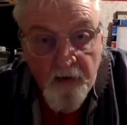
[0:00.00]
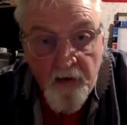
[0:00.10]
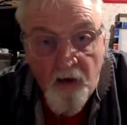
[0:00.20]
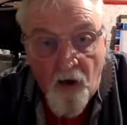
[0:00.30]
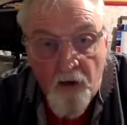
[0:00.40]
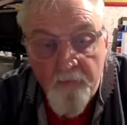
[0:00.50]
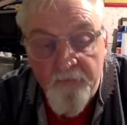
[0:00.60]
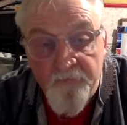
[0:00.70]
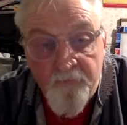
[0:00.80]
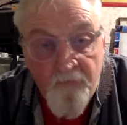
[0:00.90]
I
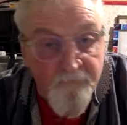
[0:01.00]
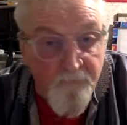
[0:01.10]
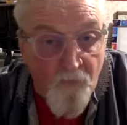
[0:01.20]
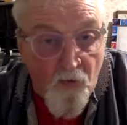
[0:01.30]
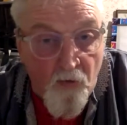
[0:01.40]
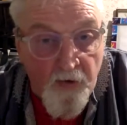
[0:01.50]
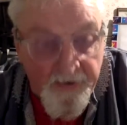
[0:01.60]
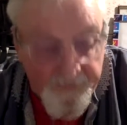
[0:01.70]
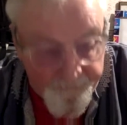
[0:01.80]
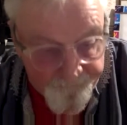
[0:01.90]
was with
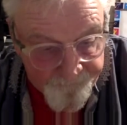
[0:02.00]
my